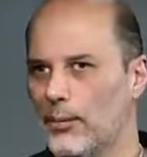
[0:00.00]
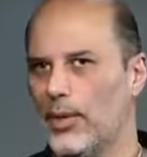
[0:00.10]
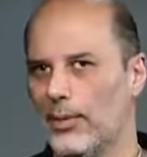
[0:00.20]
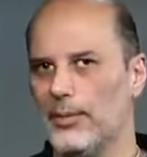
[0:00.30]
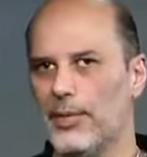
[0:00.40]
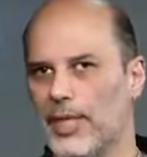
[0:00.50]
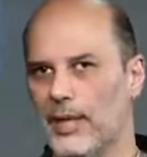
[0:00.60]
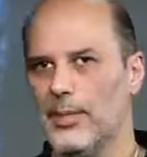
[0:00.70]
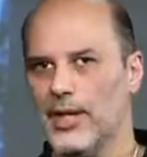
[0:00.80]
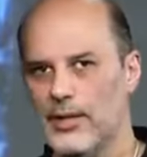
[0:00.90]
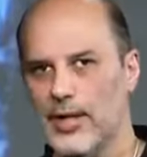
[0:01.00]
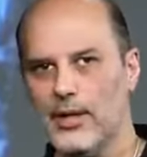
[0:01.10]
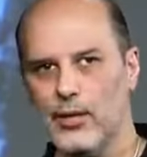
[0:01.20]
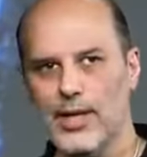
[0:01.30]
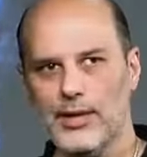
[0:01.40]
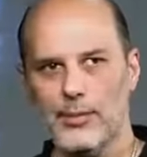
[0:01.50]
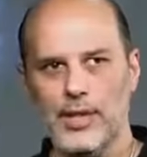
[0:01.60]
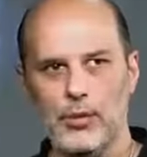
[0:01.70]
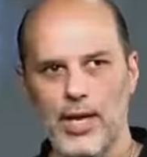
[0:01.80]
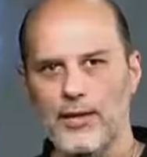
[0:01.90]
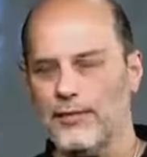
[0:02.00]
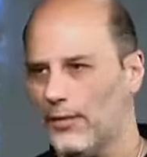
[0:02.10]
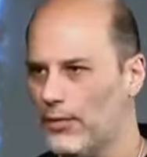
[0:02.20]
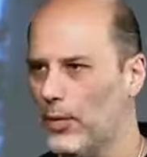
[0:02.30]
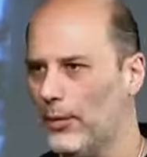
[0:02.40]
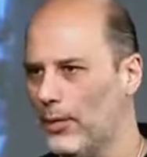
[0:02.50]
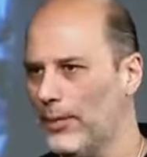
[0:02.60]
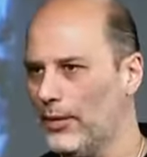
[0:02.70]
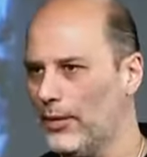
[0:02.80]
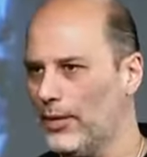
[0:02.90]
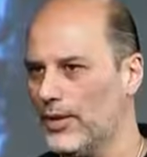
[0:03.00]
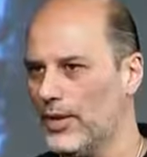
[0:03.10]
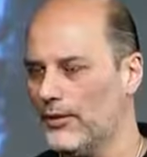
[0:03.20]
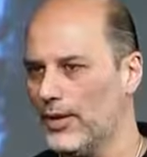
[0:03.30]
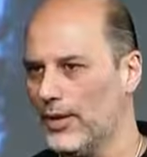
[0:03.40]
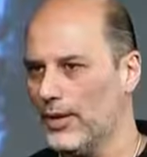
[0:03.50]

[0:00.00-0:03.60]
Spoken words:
I would probably begin it by saying, you know, let's be grateful for what we're about to receive.